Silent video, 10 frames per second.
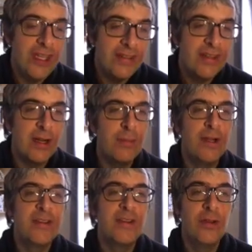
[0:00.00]

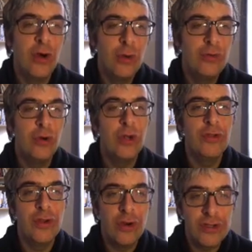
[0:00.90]
interpret and how to
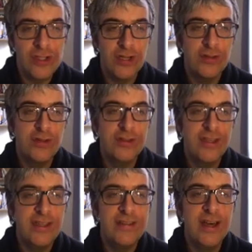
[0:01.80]
understand the
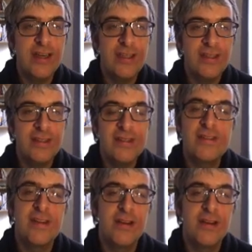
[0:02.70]
data in this